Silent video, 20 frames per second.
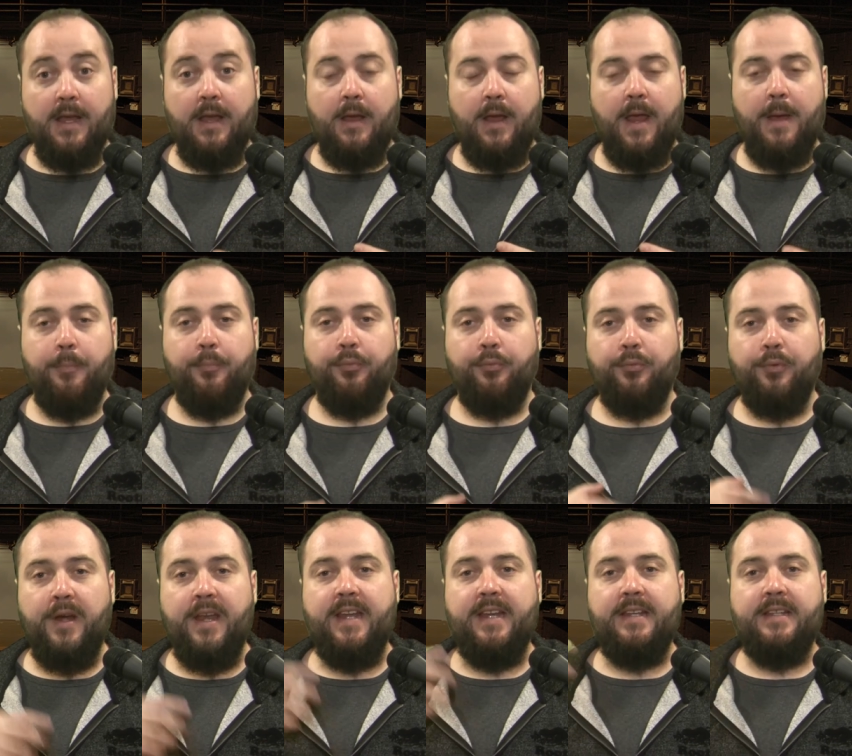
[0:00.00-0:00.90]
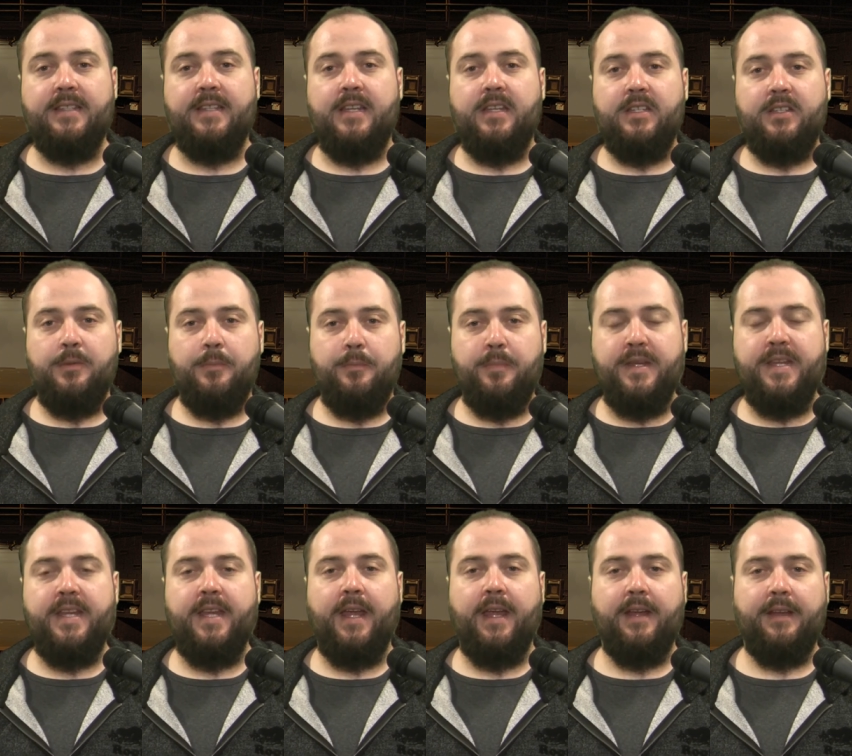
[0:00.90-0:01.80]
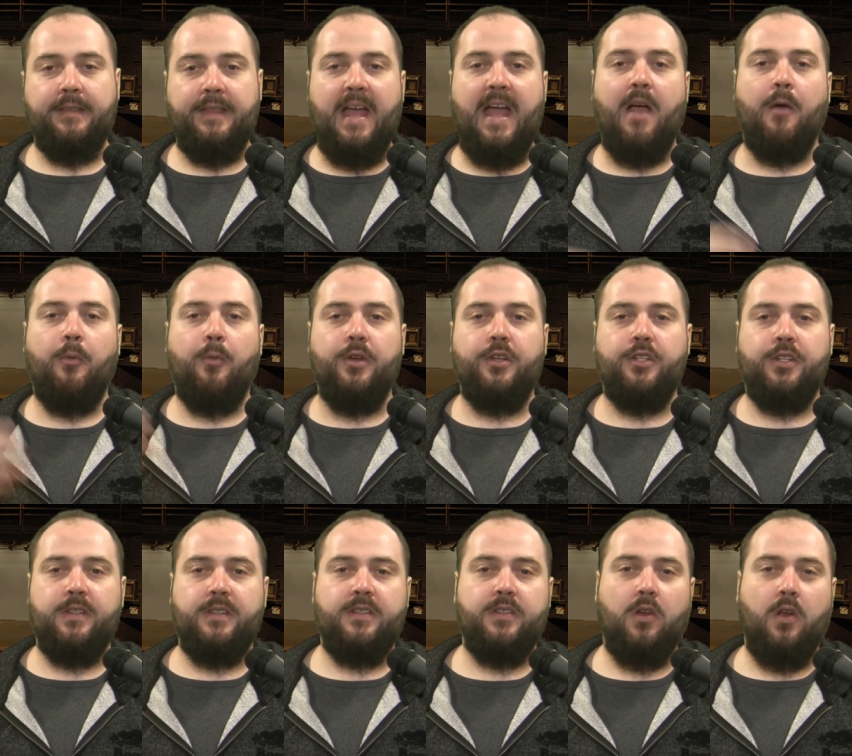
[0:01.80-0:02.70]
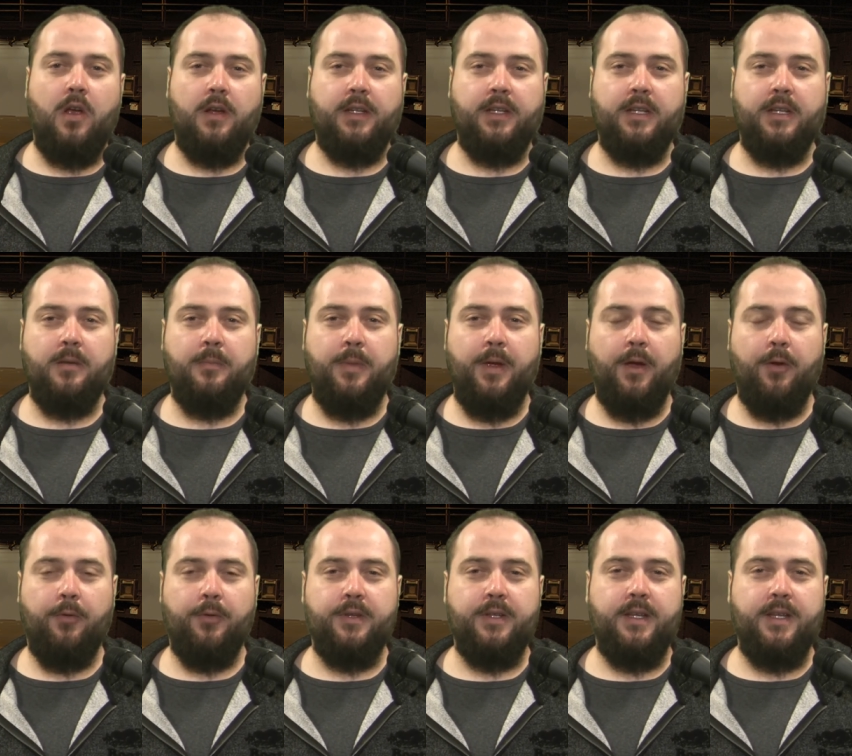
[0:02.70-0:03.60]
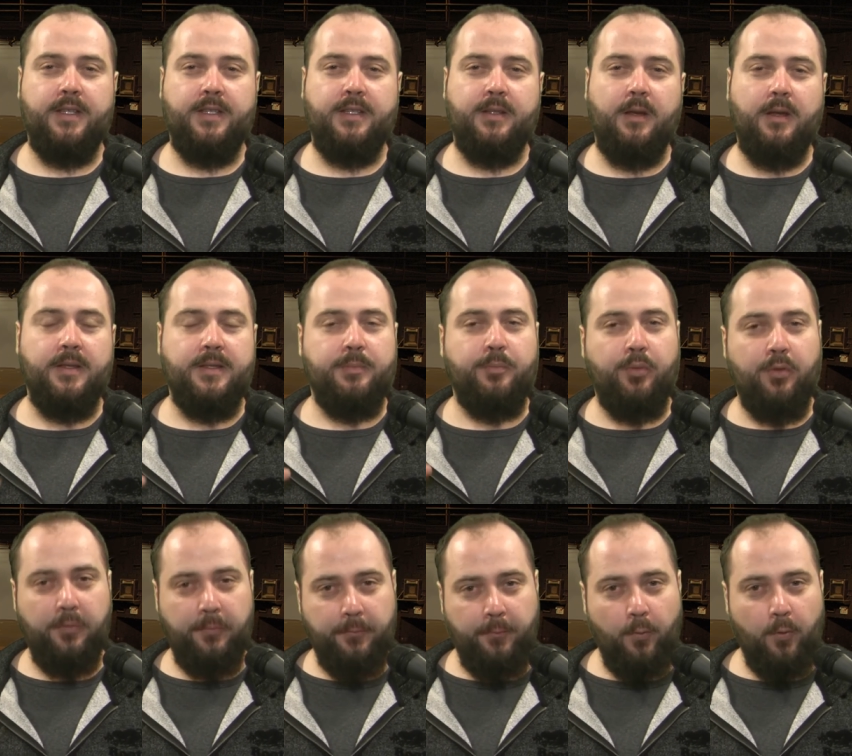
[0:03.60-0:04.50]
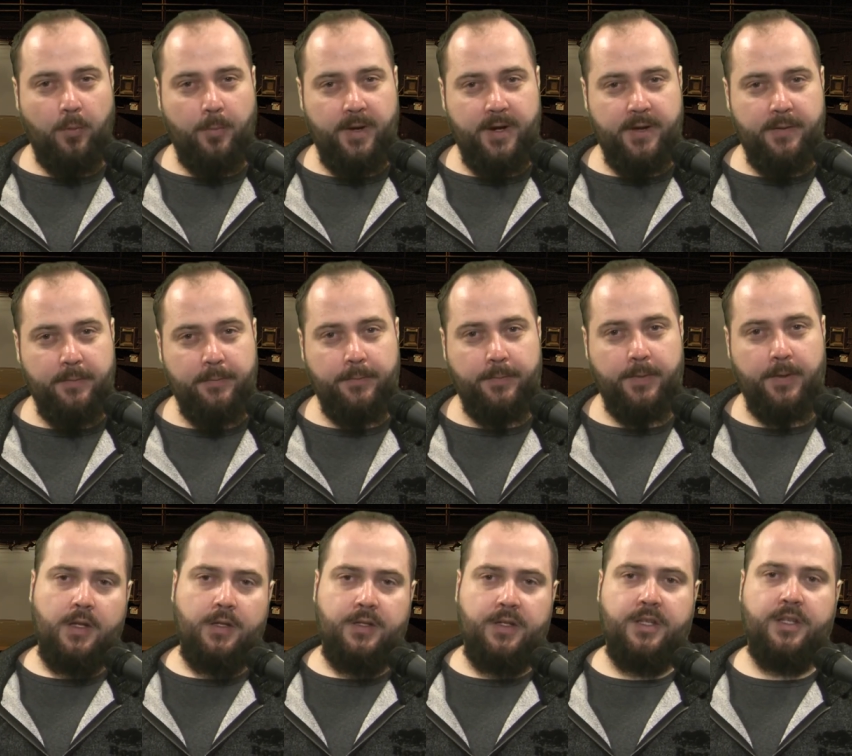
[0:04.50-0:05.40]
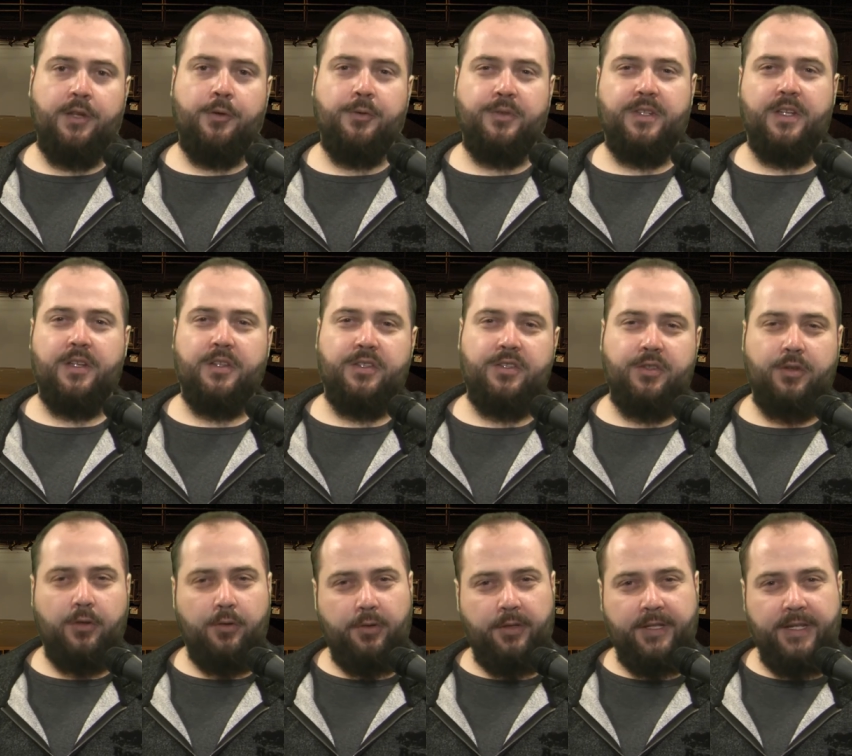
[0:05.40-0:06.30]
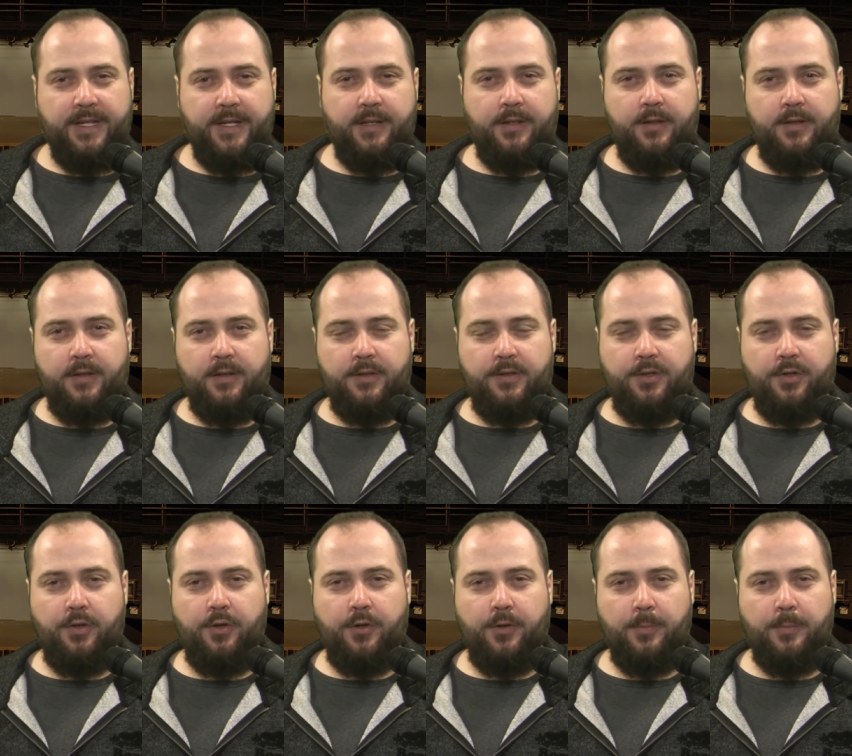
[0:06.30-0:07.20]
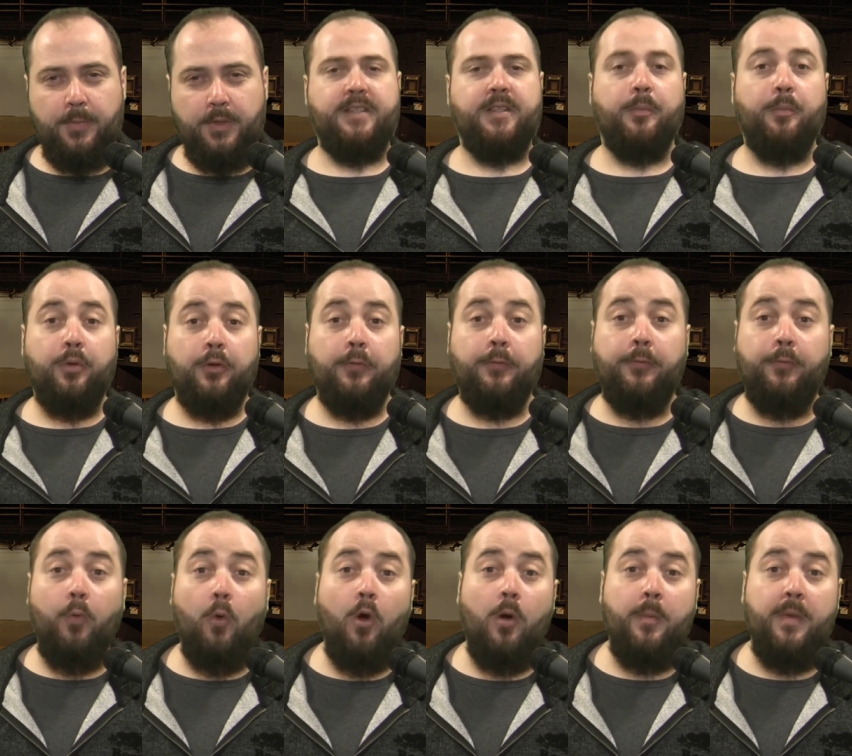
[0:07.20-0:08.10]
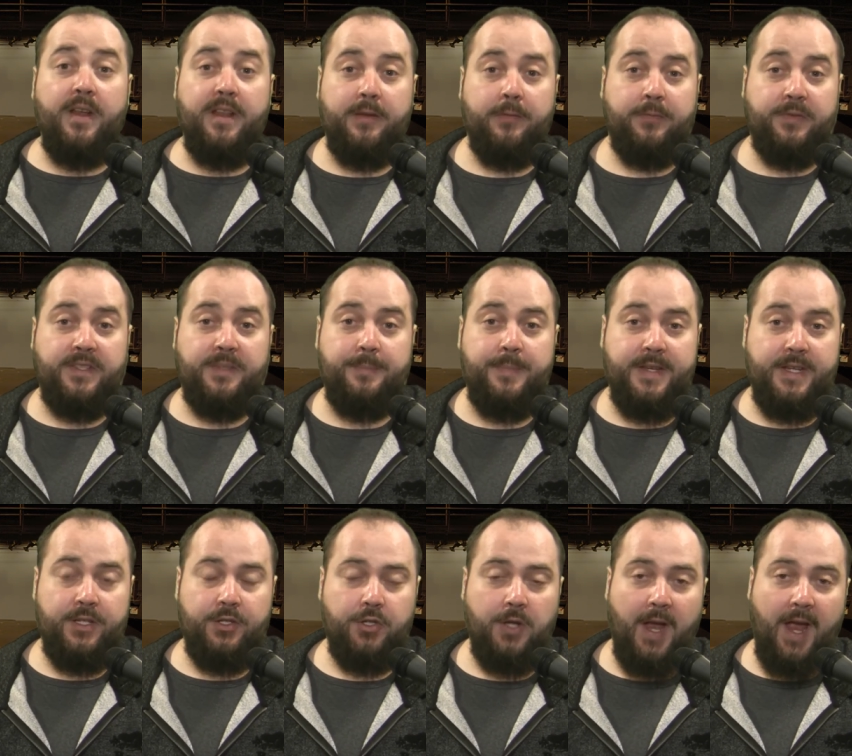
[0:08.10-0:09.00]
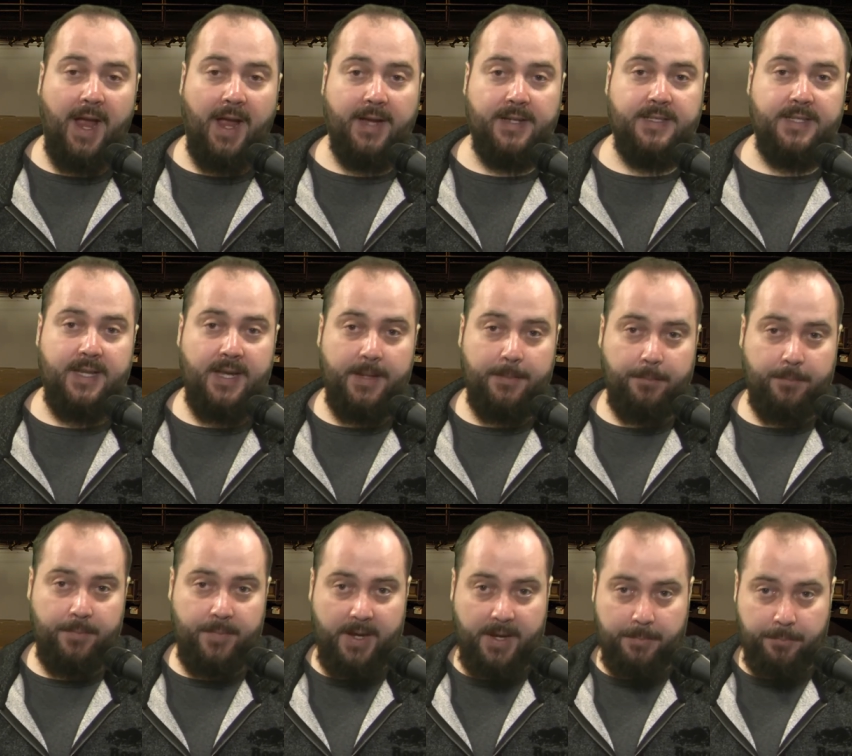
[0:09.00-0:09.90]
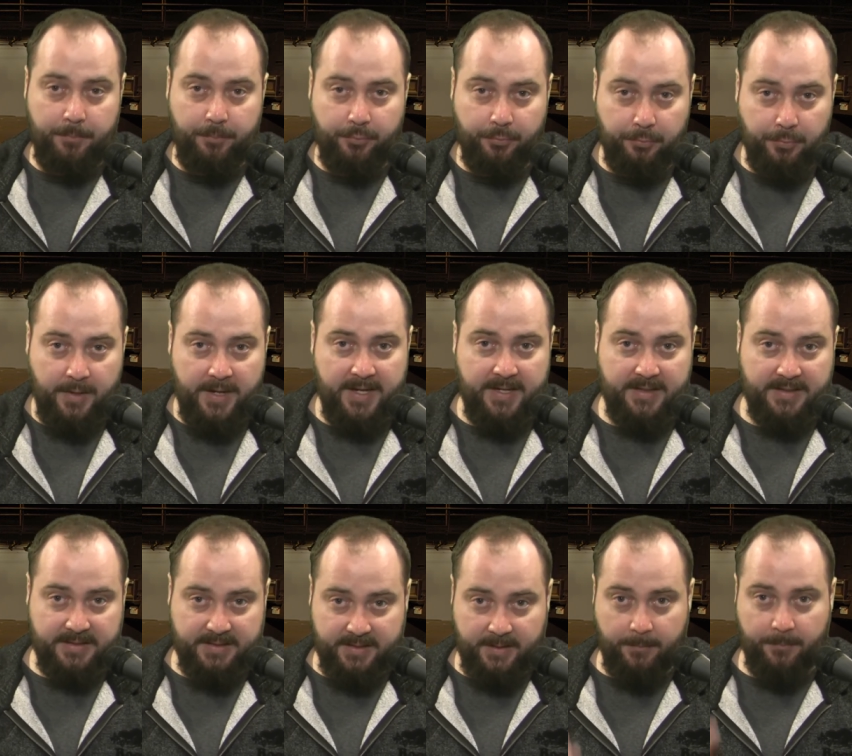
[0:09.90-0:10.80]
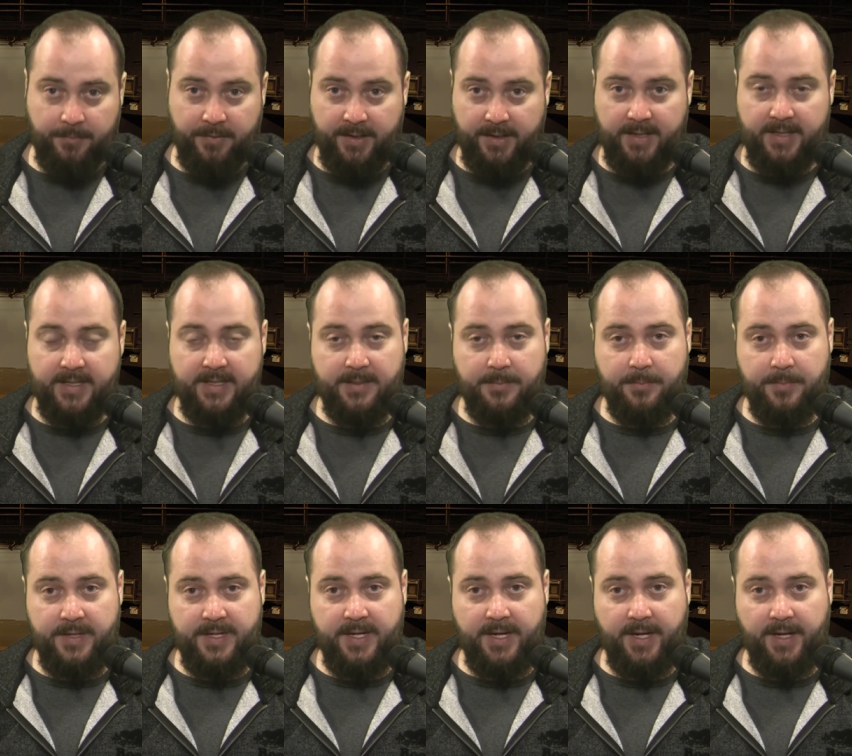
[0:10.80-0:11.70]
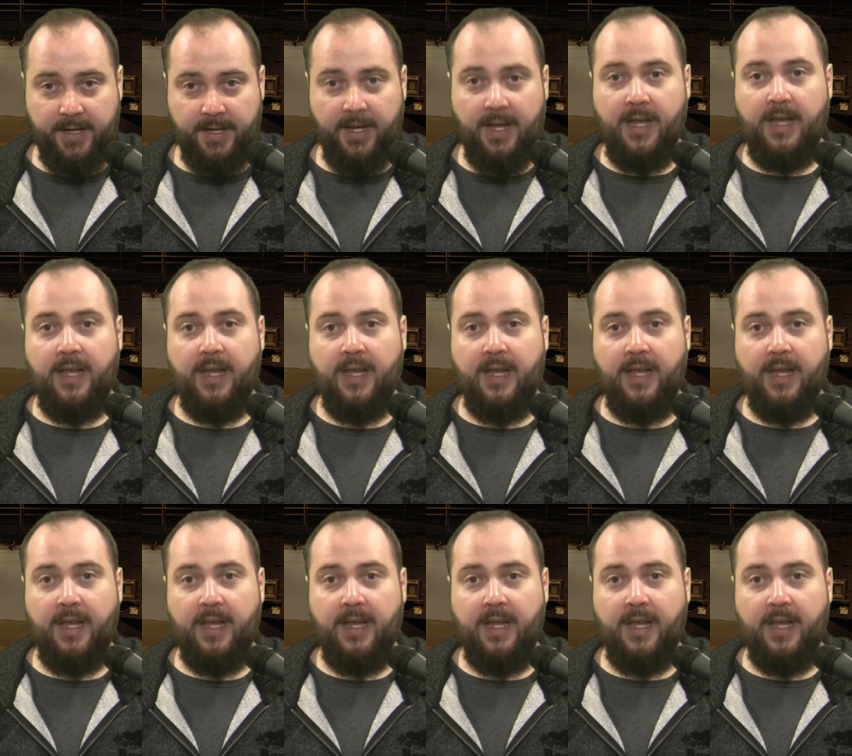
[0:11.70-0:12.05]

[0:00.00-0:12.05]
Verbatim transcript: It brings into being that which it's talking about. It's it's performative, to use a Searlean term. It's a performative speech act. It it brings something into being